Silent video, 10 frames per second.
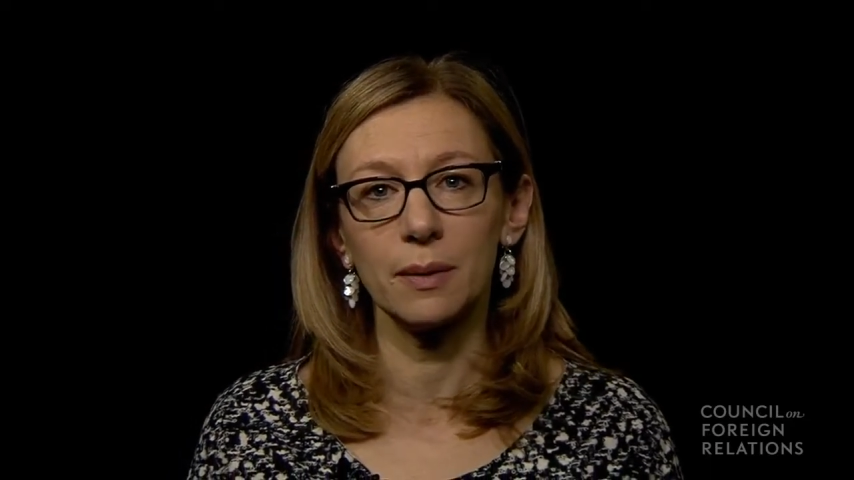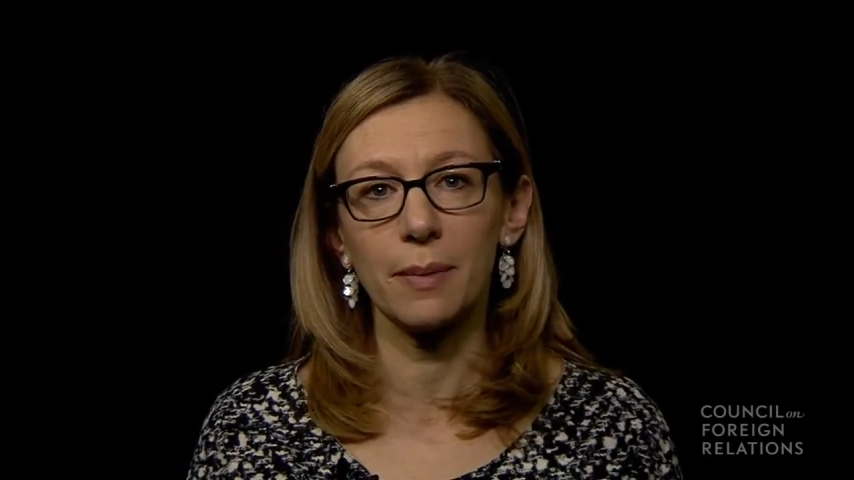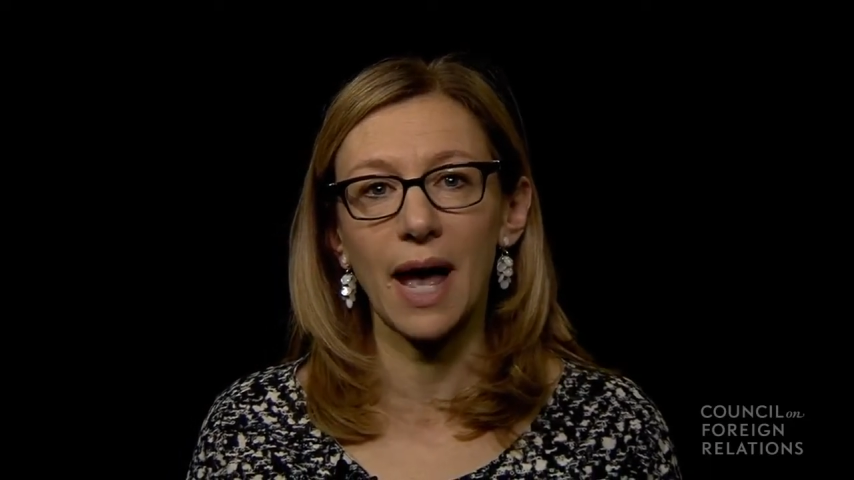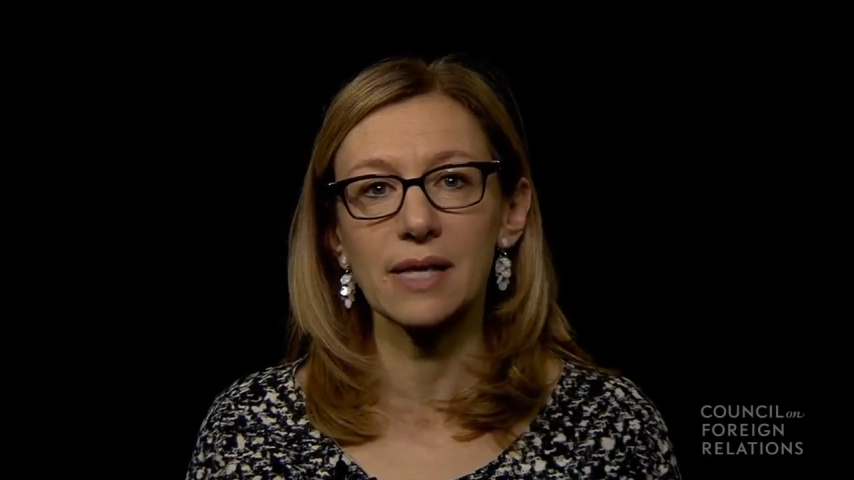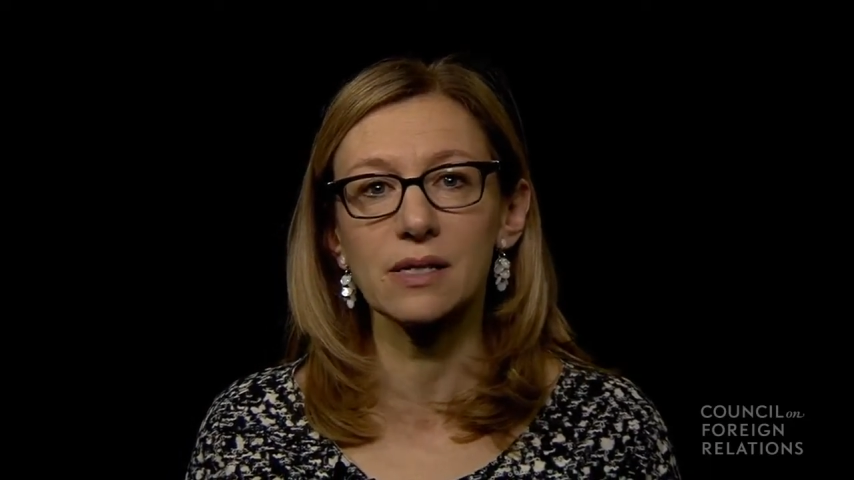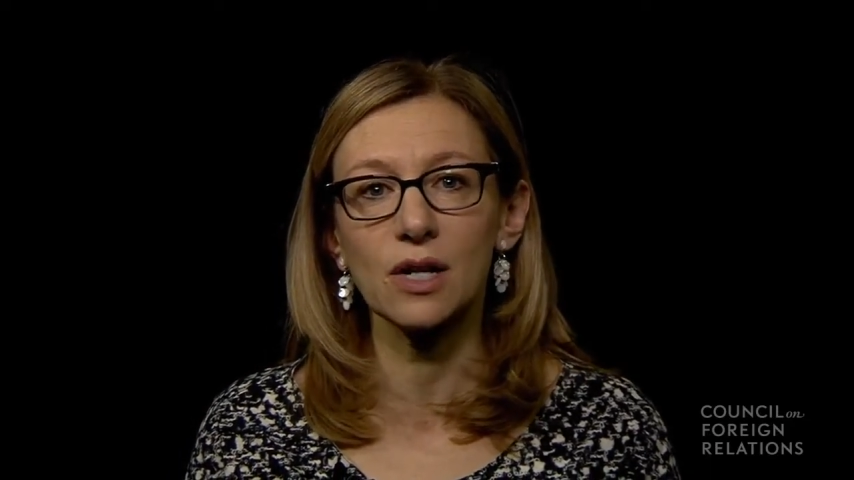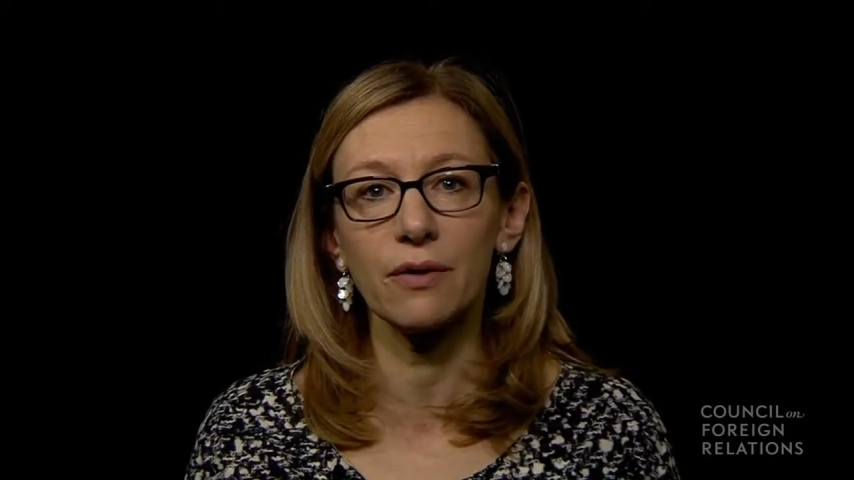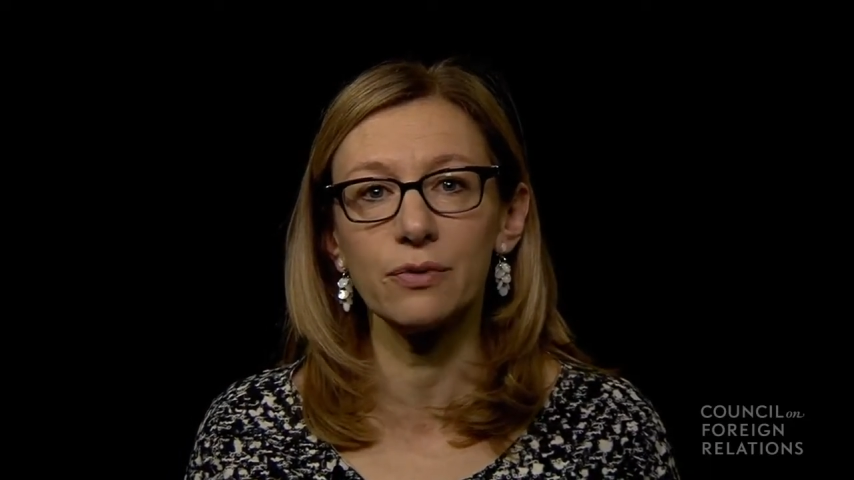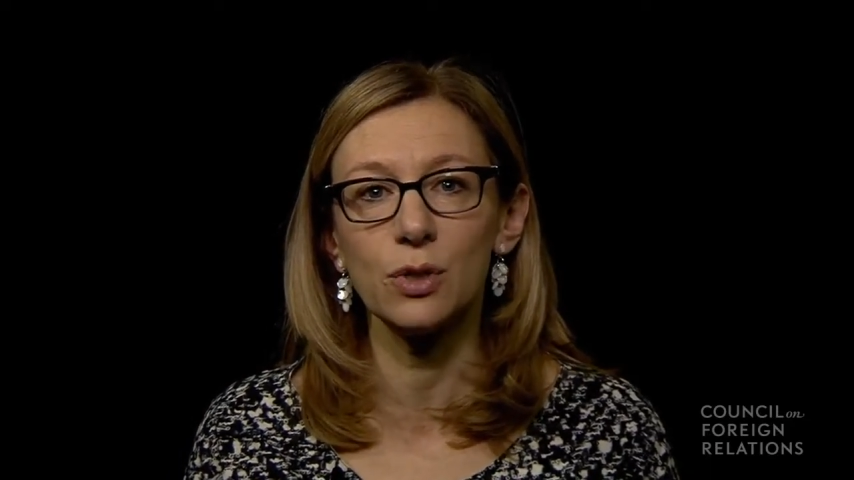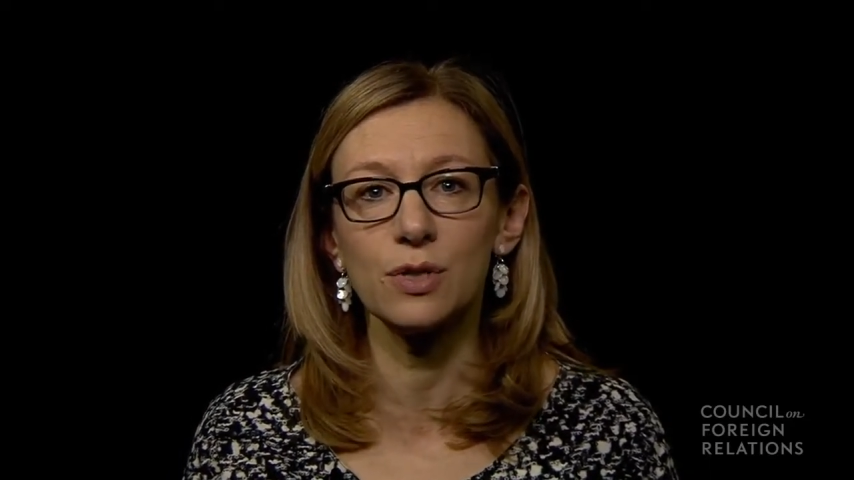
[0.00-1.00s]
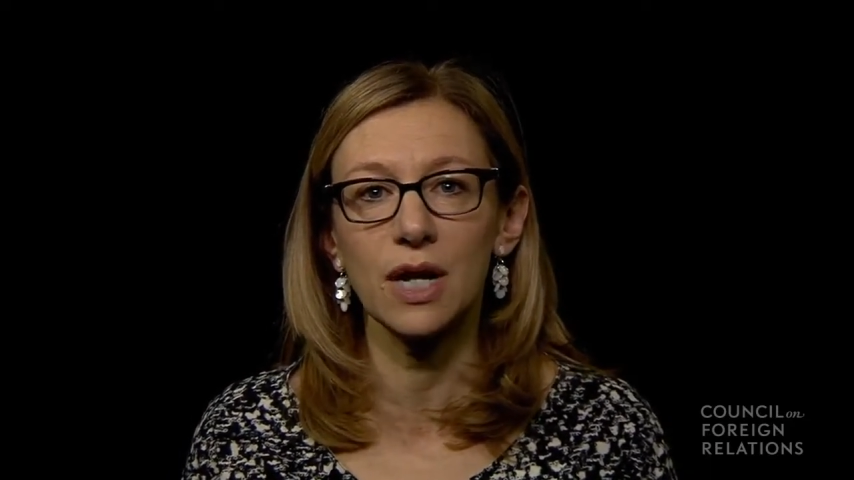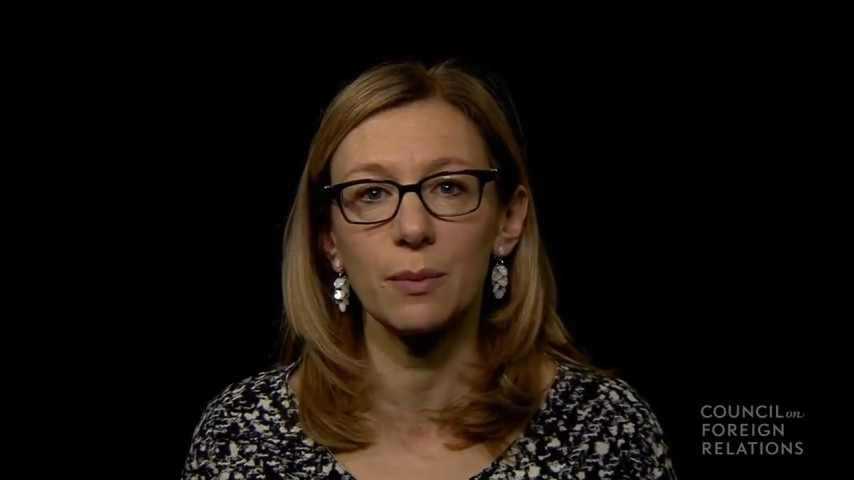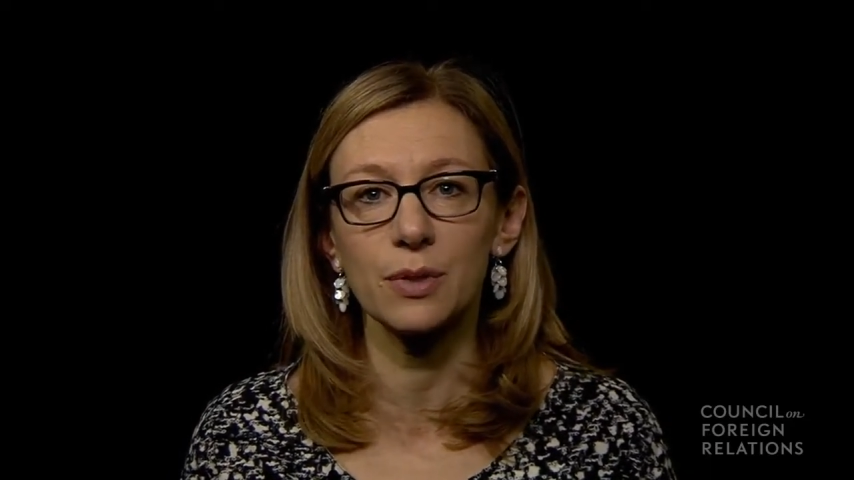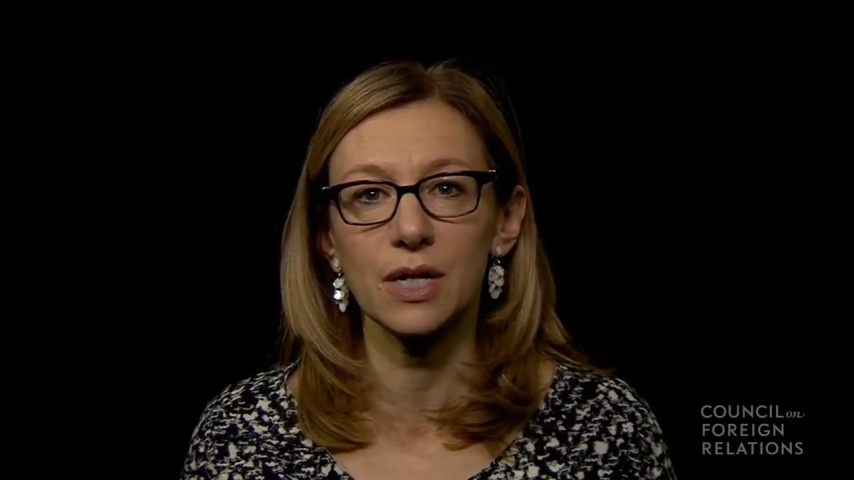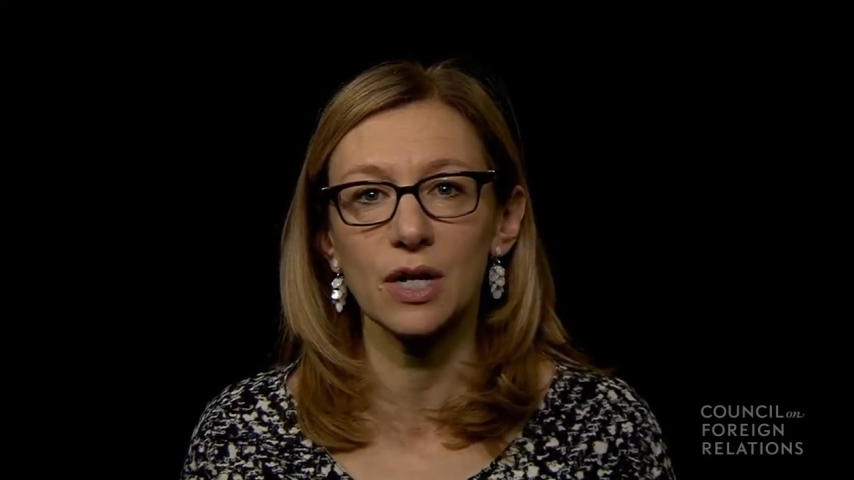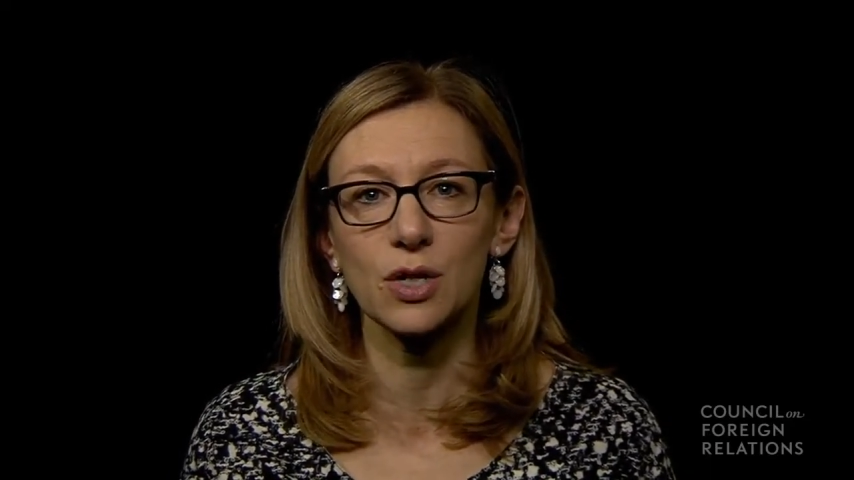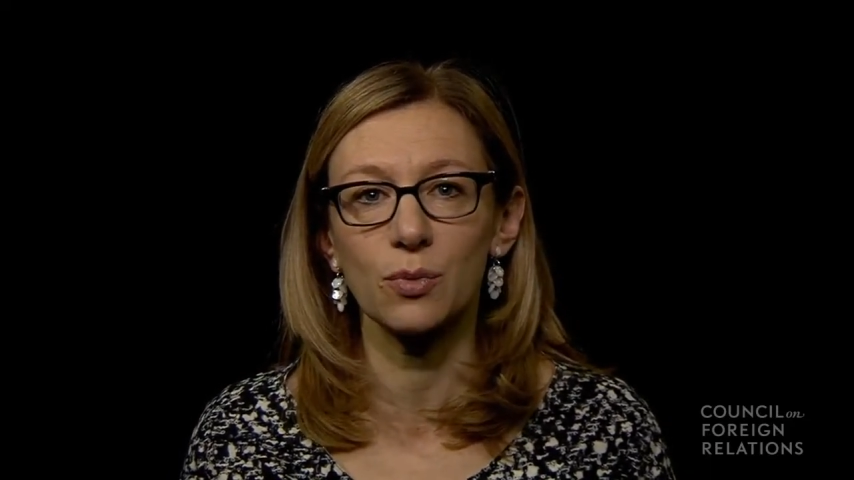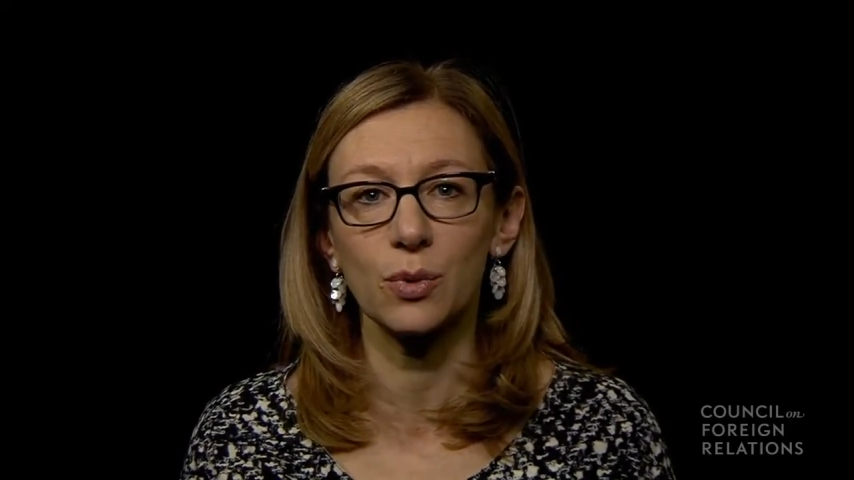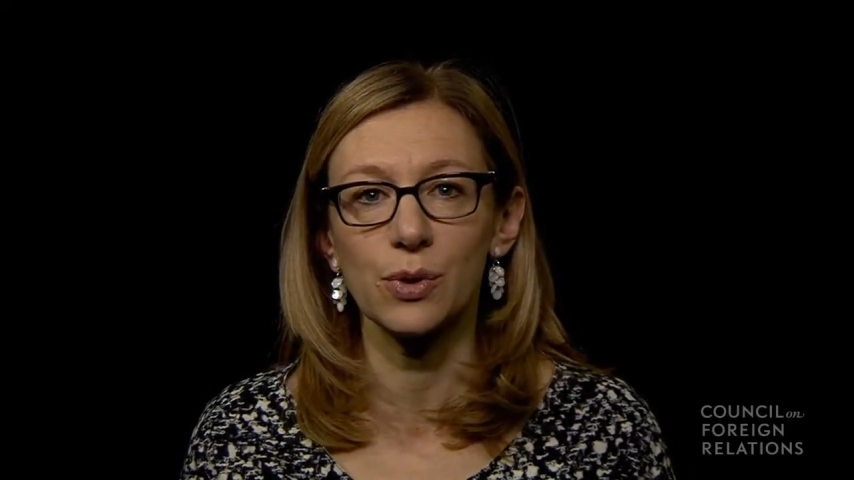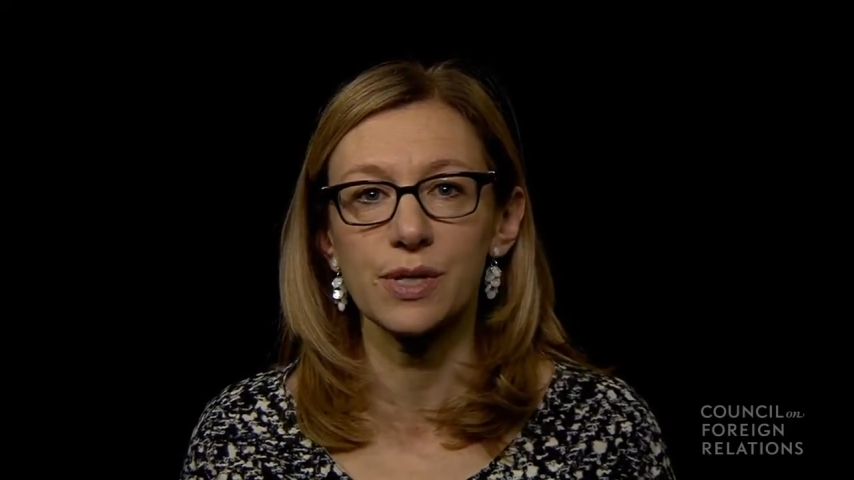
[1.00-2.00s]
passed tough new data protection rules